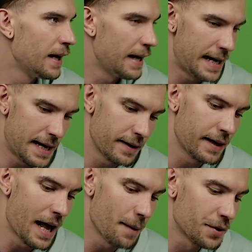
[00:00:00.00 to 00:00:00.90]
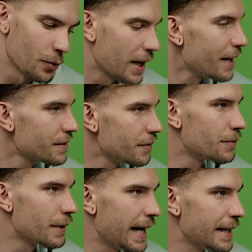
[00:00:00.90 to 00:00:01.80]
and help to
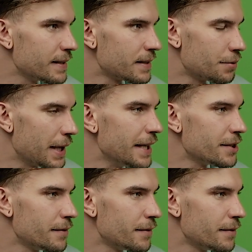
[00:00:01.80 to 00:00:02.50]
concentrate the strength